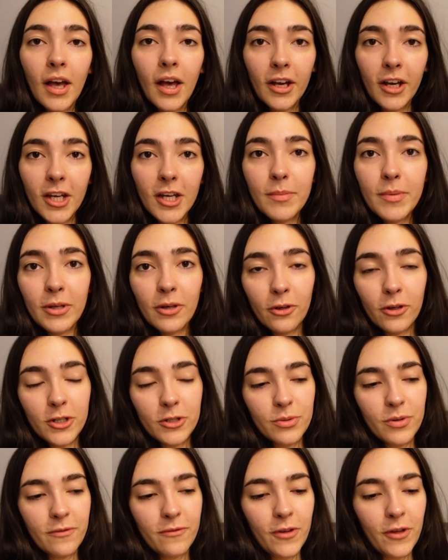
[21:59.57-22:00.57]
I'm going to be
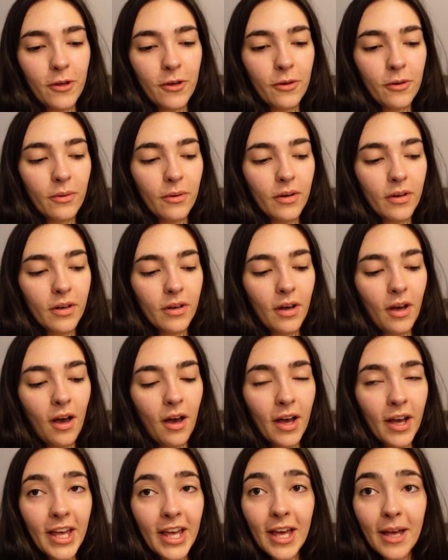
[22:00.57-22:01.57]
honest with you.
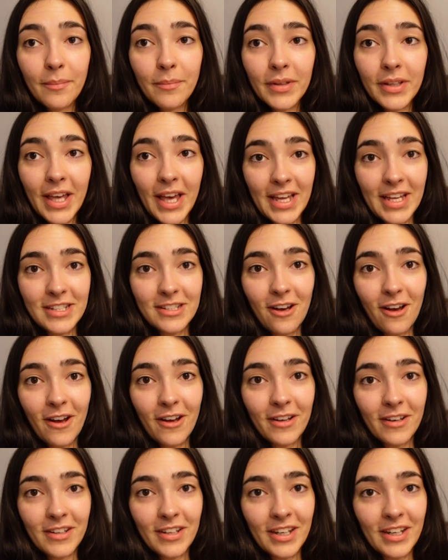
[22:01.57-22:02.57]
I am getting tired